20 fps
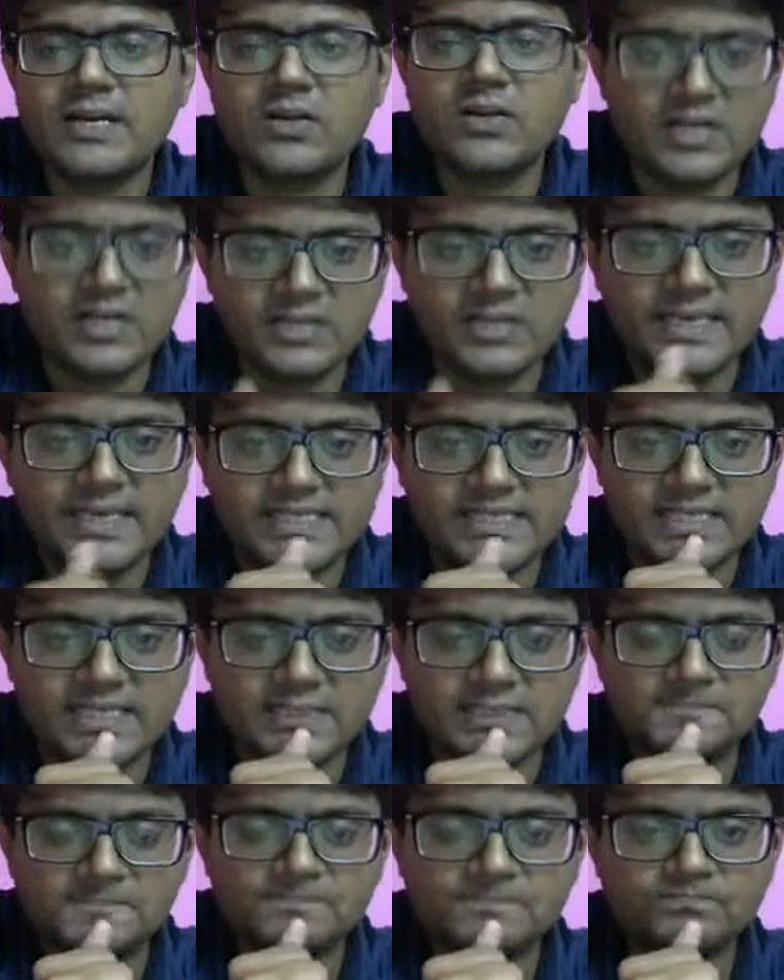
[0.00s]
or the basic.
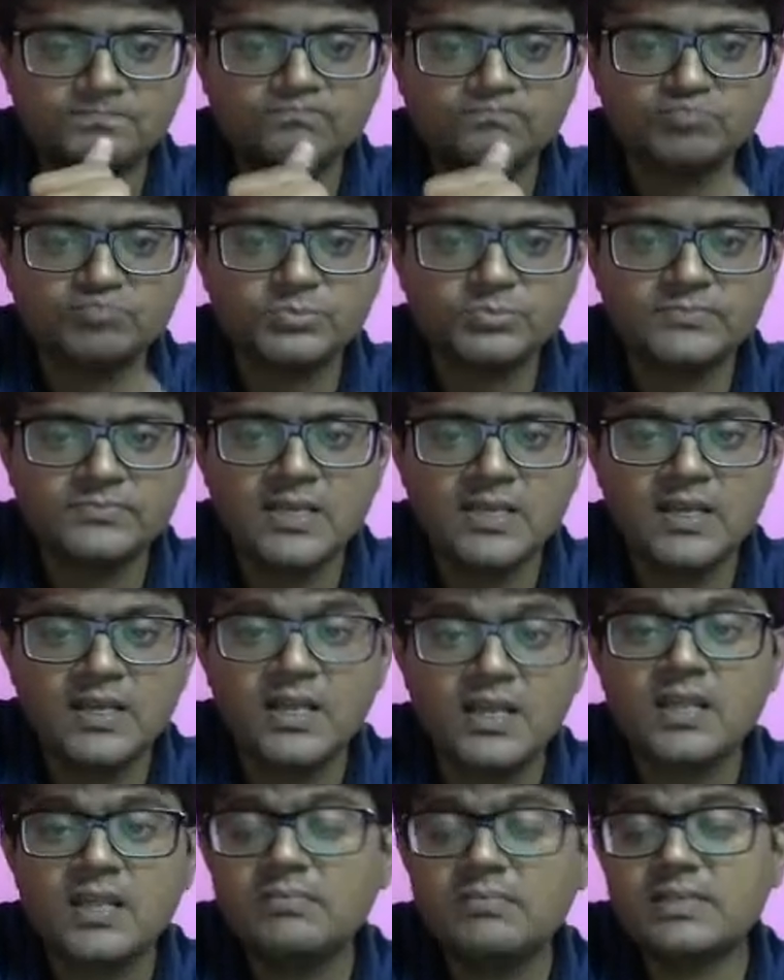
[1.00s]

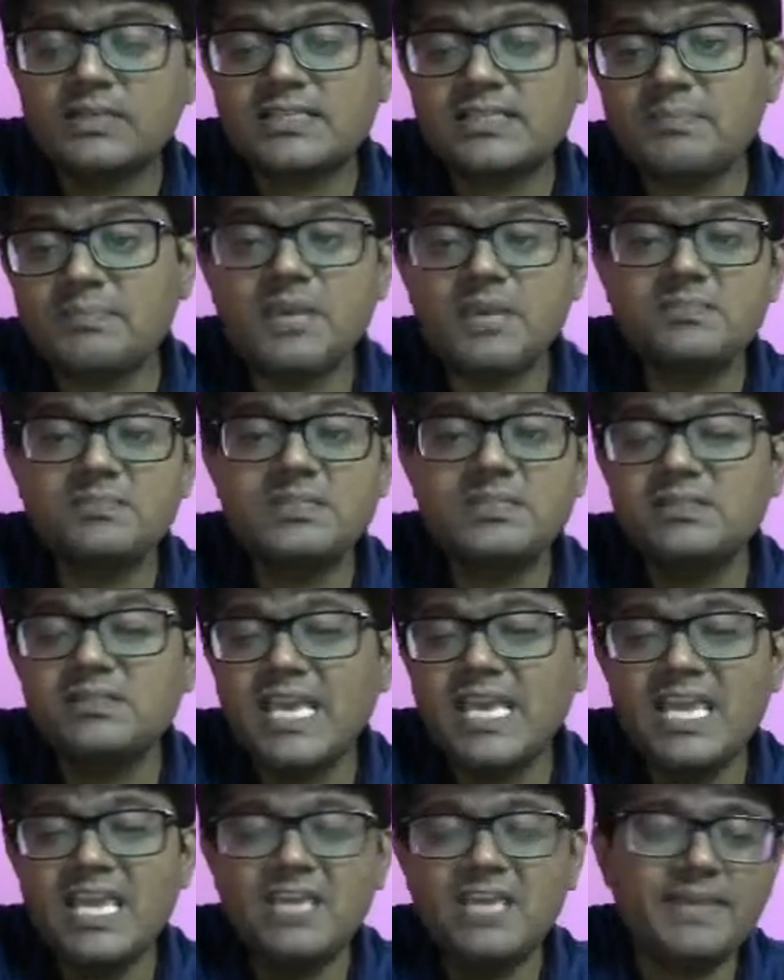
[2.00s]
But sometimes in
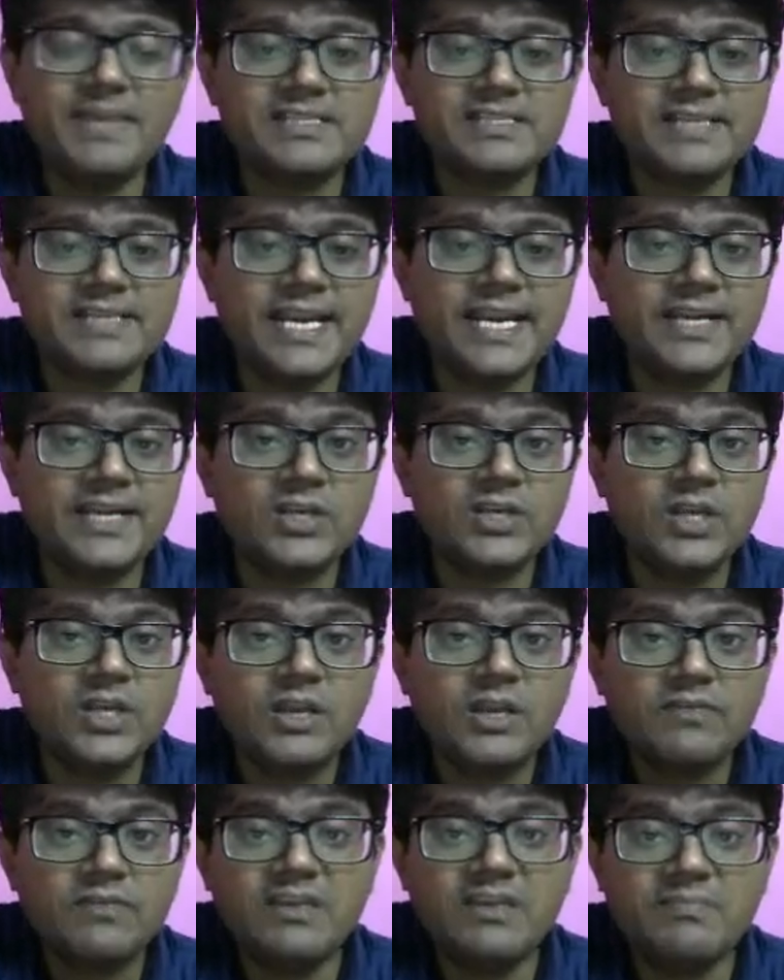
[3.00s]
JEE mains, right,
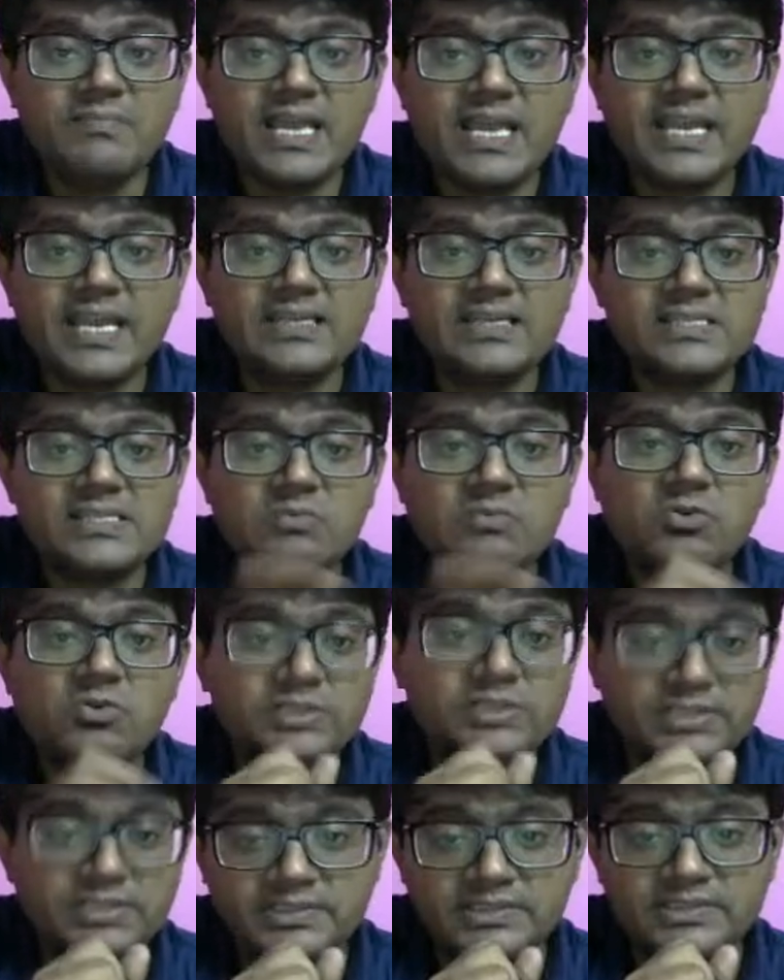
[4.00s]
we may get some
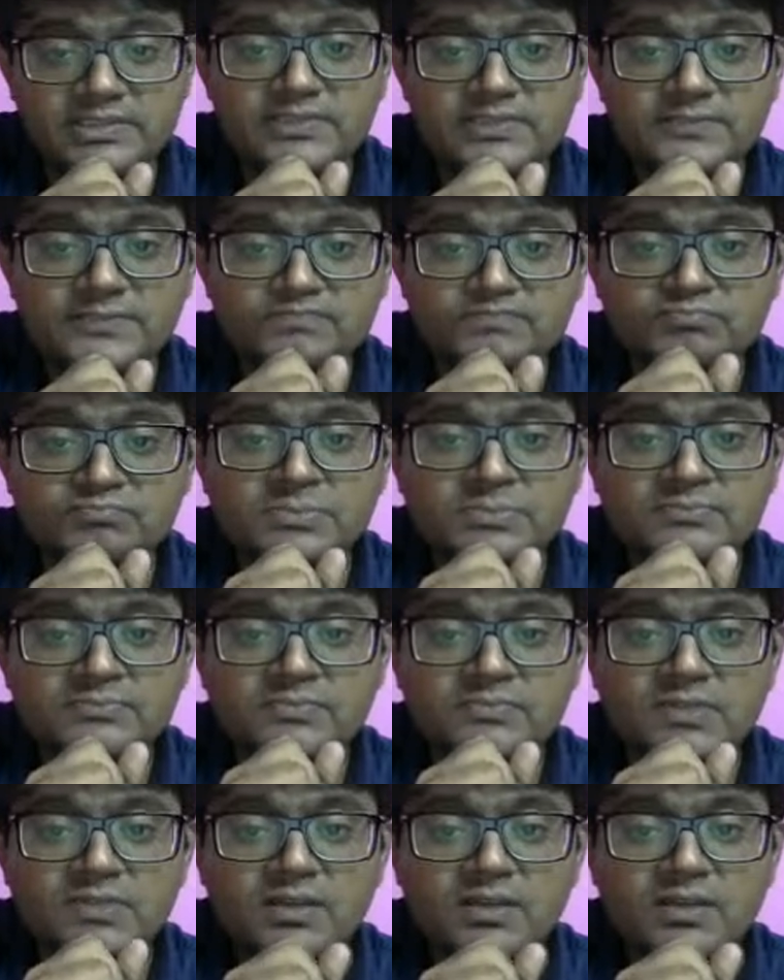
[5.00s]
questions
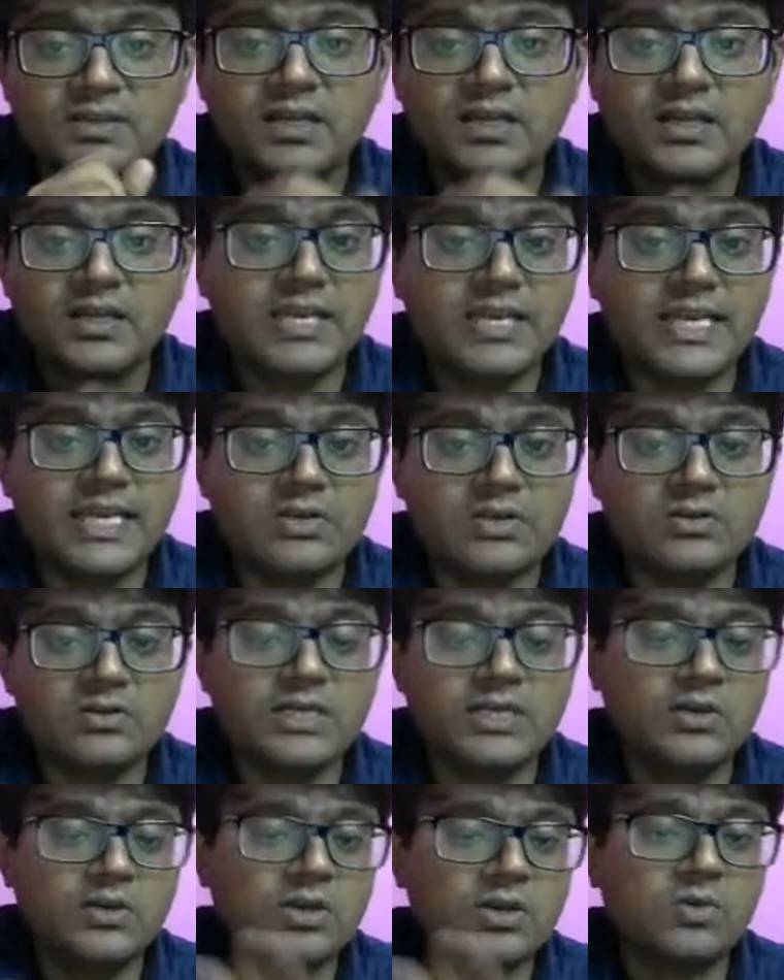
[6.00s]
like
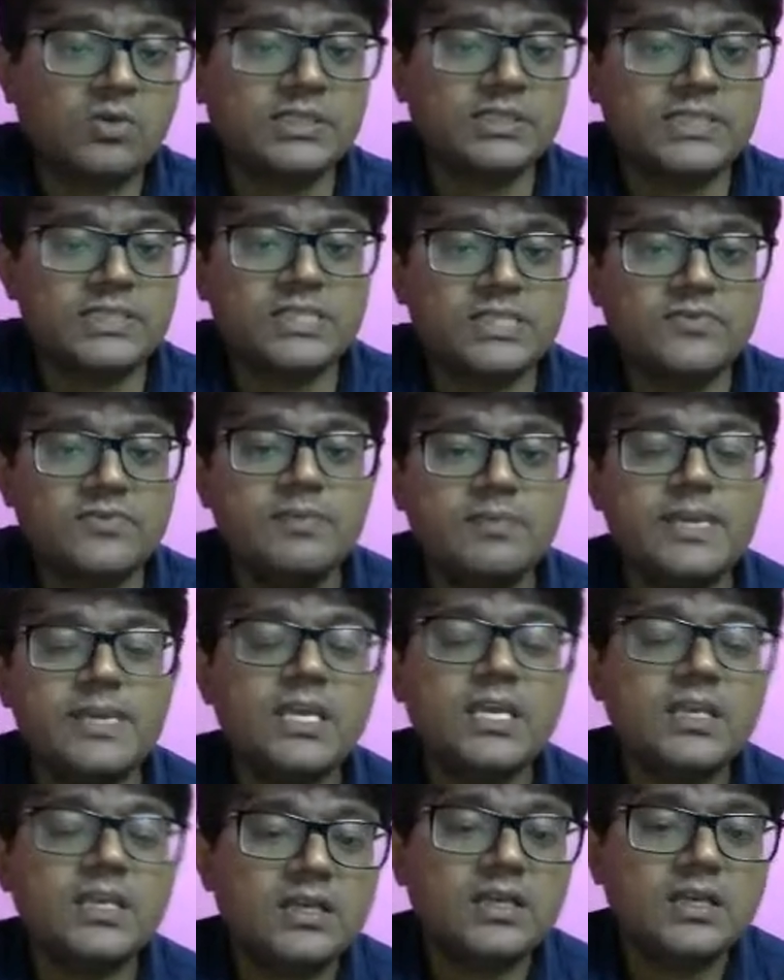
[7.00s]
the questions will
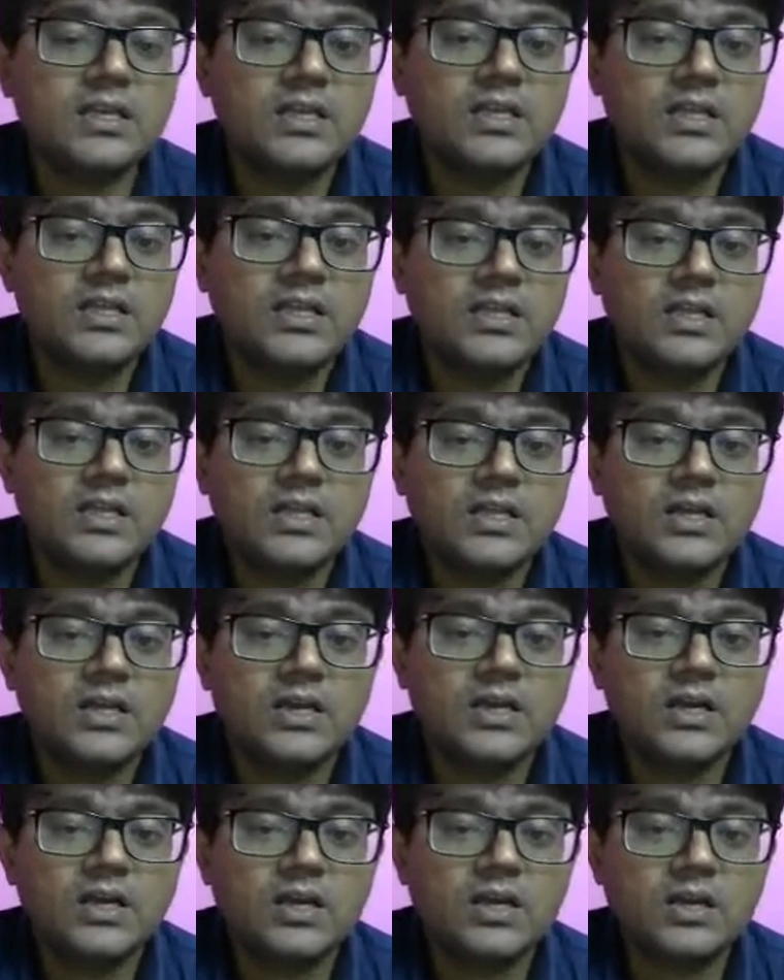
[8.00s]
be
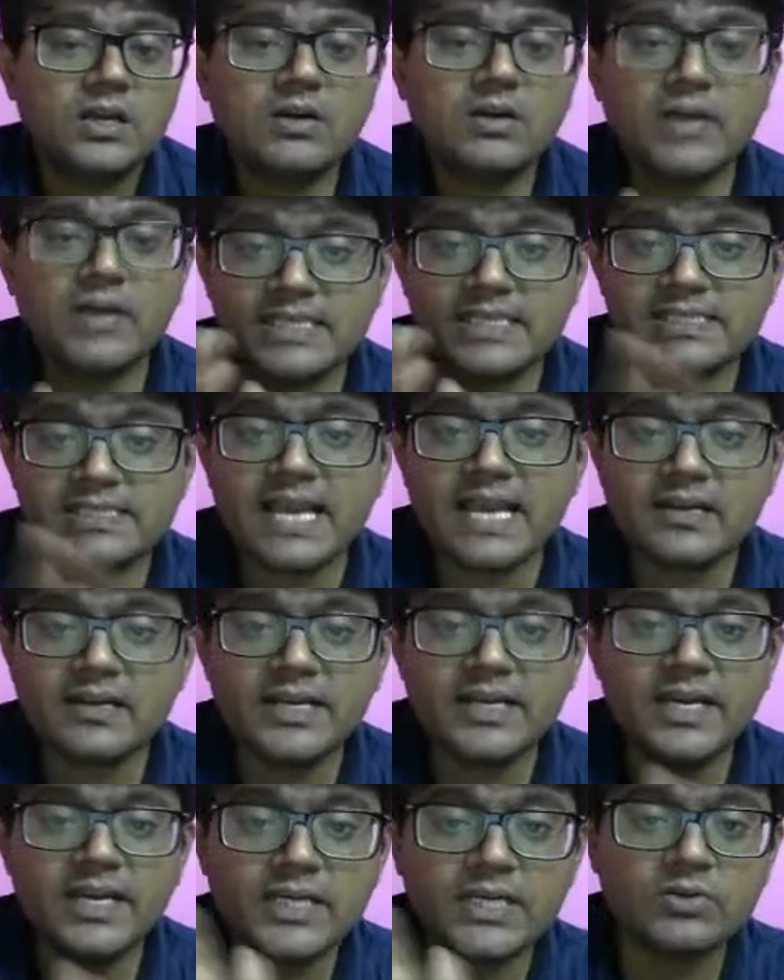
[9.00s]
not exactly
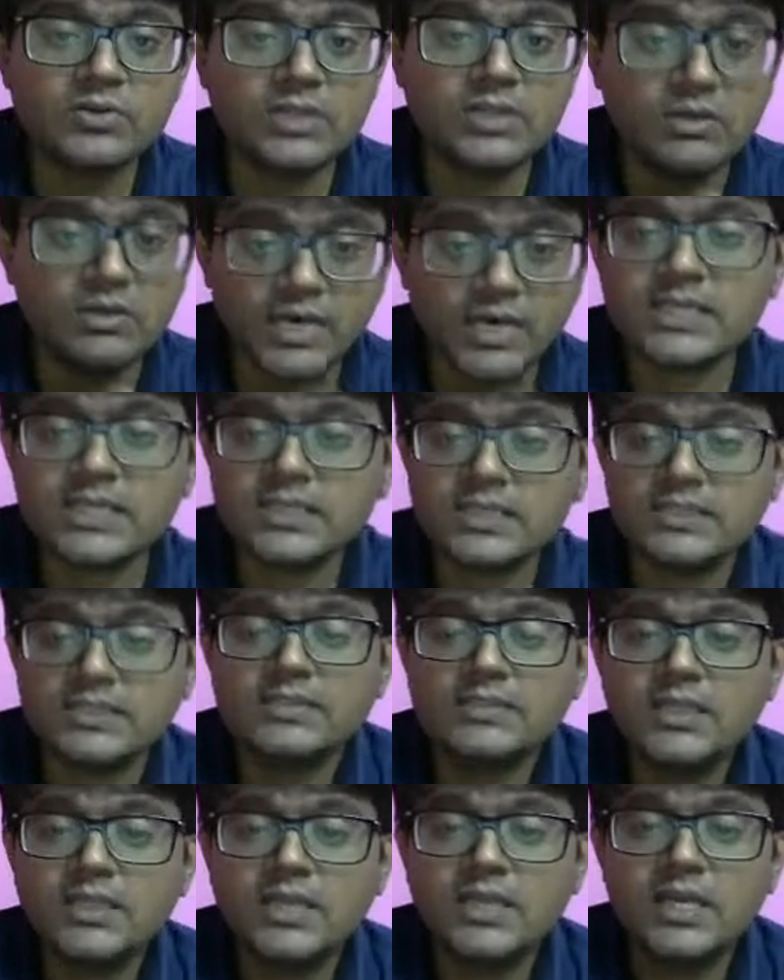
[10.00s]
related to the work,
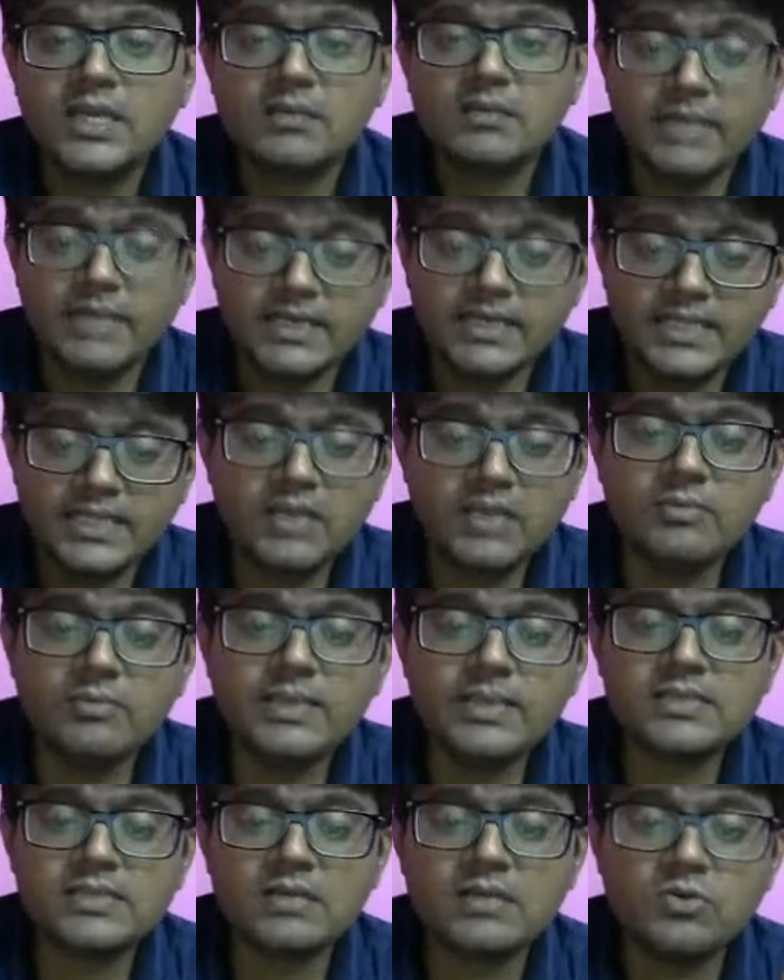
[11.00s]
but they will
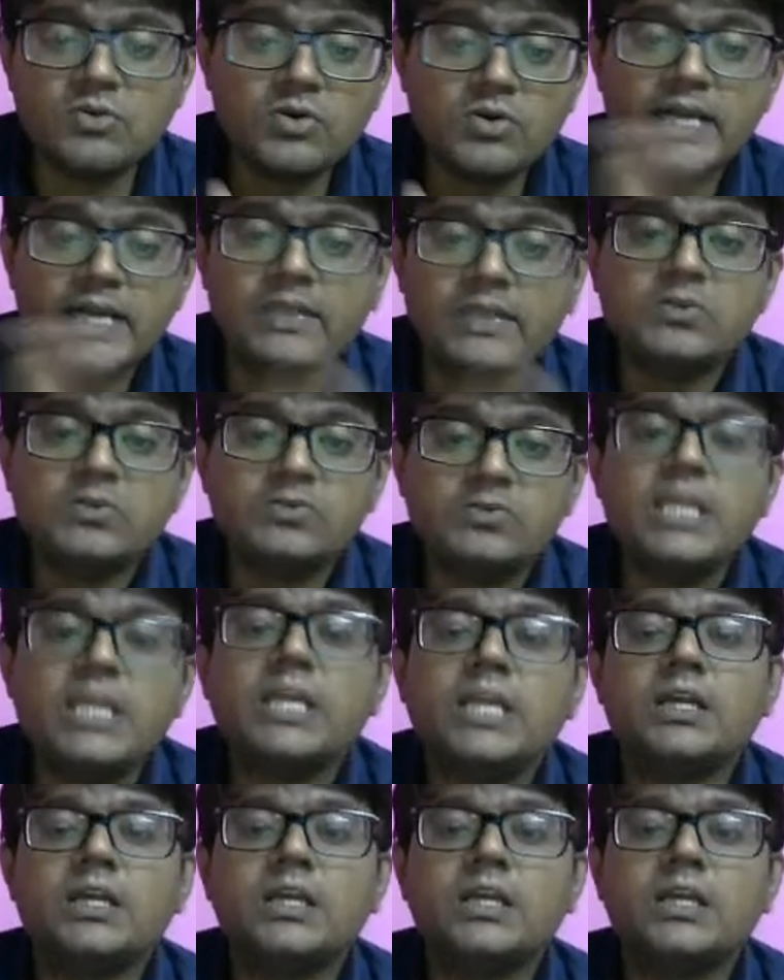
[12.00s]
be somehow related to the